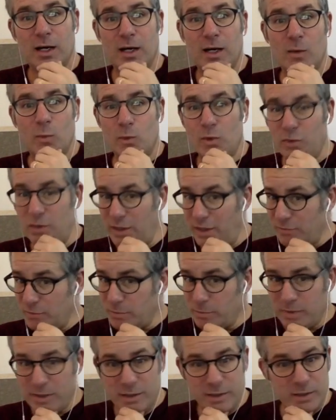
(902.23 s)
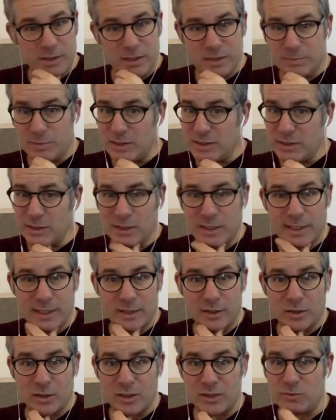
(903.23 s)
we'll never be expressing
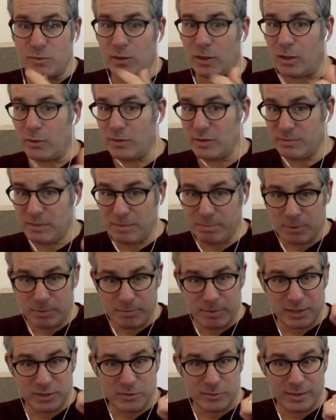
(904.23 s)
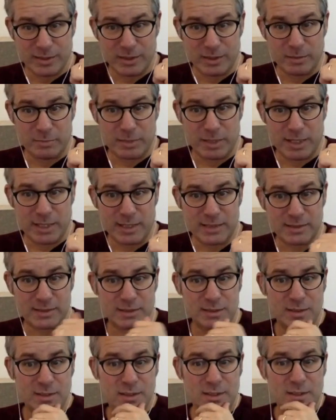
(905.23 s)
like an artist. We'll always be perpetuating the
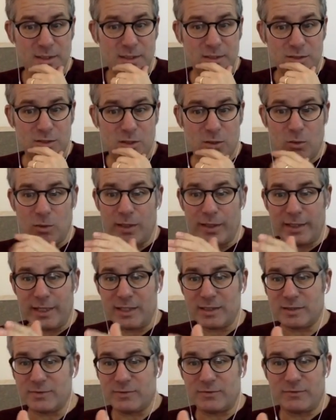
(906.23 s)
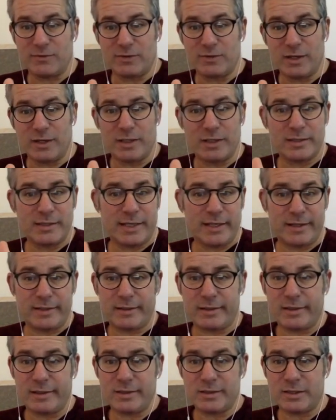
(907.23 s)
past. So against
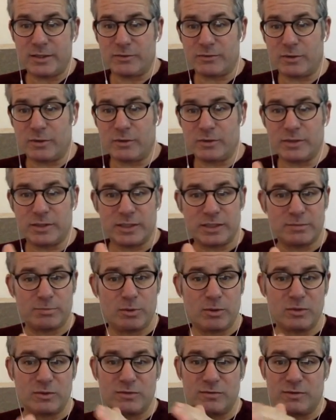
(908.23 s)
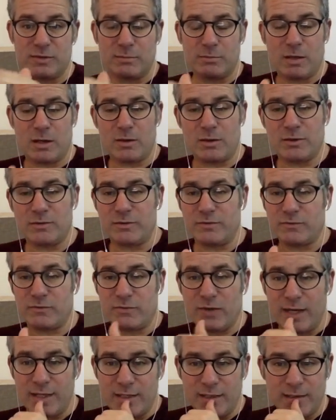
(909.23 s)
handguns and drones and explosives and modern
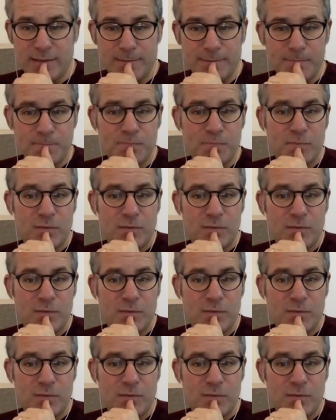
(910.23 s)
fighting,